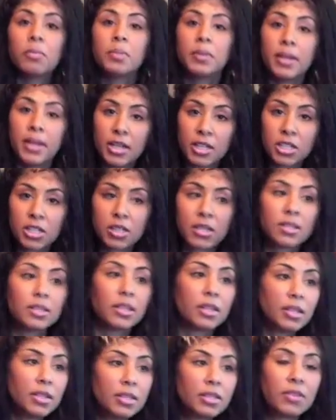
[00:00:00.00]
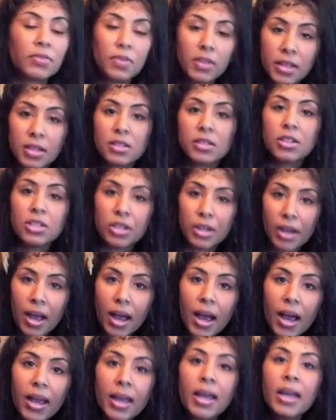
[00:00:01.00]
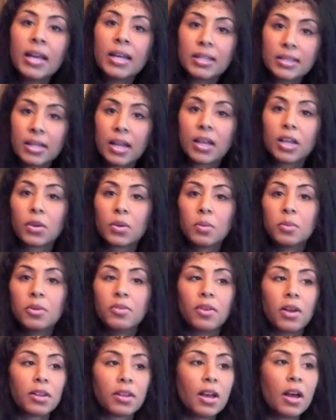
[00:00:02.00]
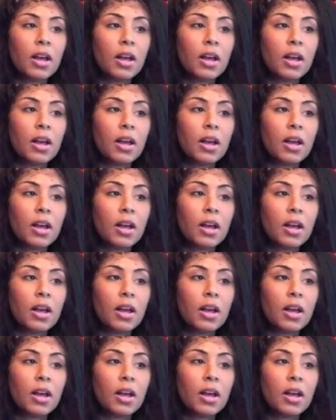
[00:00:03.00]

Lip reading: bleach because at least if it gets in your eye, it's not gonna remove all the